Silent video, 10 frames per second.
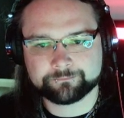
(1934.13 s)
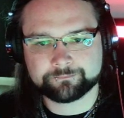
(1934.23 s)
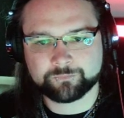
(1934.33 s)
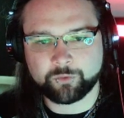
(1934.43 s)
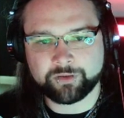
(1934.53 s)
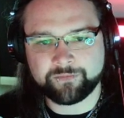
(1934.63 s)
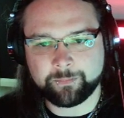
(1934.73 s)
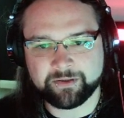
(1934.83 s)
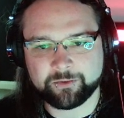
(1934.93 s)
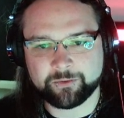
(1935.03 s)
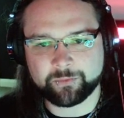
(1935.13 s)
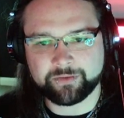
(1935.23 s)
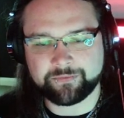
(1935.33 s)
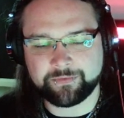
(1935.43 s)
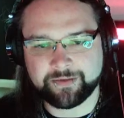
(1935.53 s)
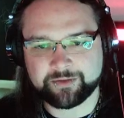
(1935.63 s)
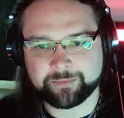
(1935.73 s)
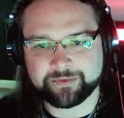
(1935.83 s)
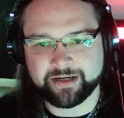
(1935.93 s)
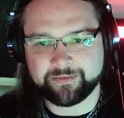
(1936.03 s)
One of you build, one of you fetch
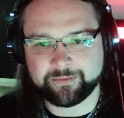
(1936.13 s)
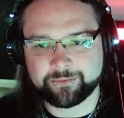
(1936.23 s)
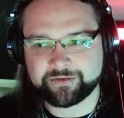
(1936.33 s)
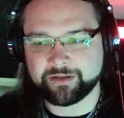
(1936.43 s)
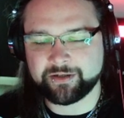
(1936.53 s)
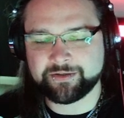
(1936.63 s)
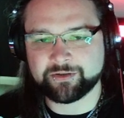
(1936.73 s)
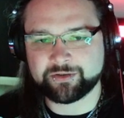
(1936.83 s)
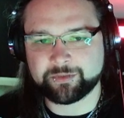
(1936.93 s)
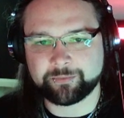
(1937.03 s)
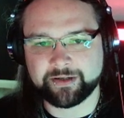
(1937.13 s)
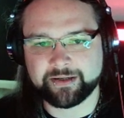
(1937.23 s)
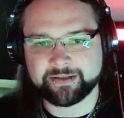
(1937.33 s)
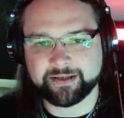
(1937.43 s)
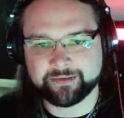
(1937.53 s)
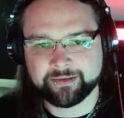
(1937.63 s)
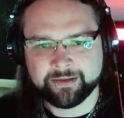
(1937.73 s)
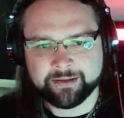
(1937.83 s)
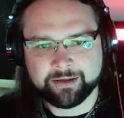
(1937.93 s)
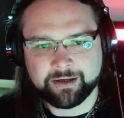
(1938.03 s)
materials. Sky's gone to pray again.
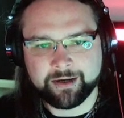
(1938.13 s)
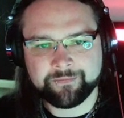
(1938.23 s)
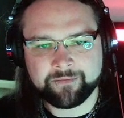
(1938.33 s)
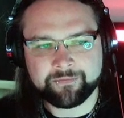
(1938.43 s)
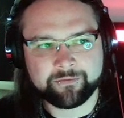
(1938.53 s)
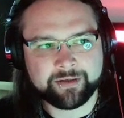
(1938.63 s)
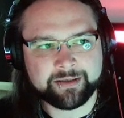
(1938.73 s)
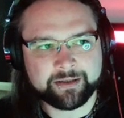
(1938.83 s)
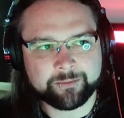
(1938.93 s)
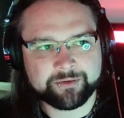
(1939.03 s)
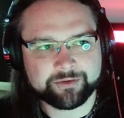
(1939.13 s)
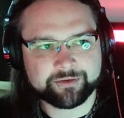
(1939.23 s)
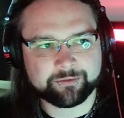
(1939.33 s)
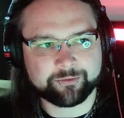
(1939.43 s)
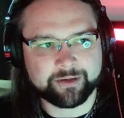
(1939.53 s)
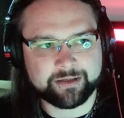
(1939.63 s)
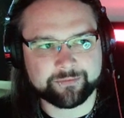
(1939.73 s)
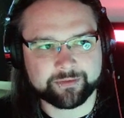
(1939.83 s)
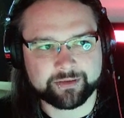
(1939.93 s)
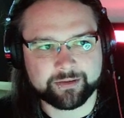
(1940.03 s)
I've never really noticed Raven
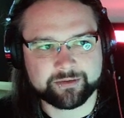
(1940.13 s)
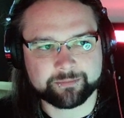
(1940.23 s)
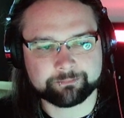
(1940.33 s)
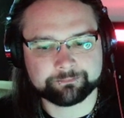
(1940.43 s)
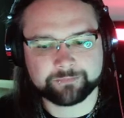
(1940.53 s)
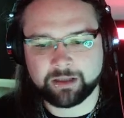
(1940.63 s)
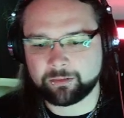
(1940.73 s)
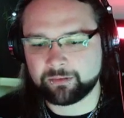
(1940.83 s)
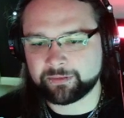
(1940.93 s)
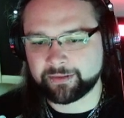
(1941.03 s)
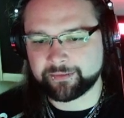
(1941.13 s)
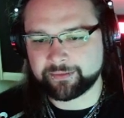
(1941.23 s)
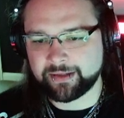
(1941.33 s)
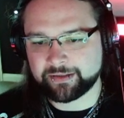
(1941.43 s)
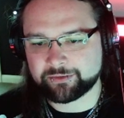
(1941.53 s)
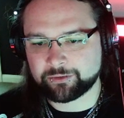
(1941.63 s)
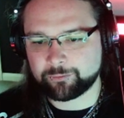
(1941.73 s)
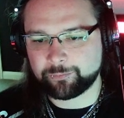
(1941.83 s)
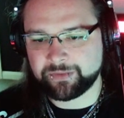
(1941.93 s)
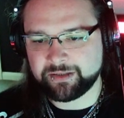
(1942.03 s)
going to... Oh, okay, then that told
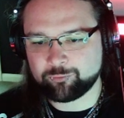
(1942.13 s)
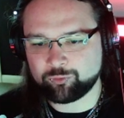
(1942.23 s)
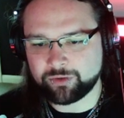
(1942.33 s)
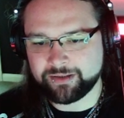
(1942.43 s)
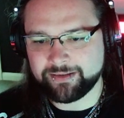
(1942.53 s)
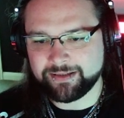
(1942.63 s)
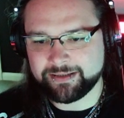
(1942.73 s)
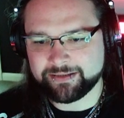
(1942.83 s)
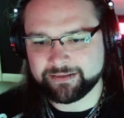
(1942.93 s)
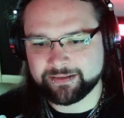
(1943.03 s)
me right there, didn't it?